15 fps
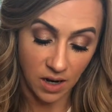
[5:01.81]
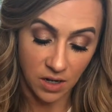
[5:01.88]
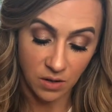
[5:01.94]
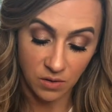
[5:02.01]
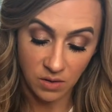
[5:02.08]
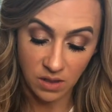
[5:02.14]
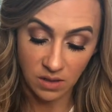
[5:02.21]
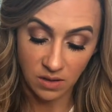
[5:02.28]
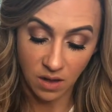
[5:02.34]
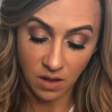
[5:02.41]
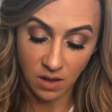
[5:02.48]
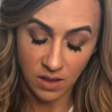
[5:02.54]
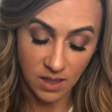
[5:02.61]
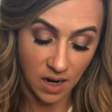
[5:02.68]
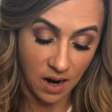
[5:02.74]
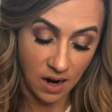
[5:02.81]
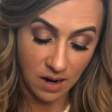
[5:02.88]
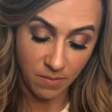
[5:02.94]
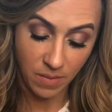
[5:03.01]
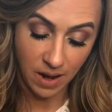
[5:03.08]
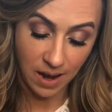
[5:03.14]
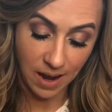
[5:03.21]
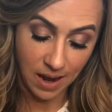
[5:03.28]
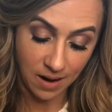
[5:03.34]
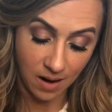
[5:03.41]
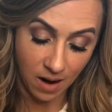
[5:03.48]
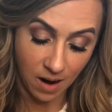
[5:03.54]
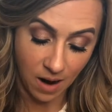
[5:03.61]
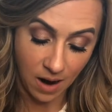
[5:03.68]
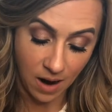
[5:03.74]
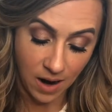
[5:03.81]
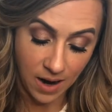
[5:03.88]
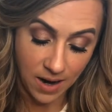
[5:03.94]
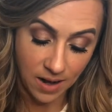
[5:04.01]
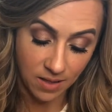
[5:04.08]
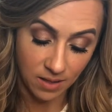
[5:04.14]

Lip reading: use these all the time and I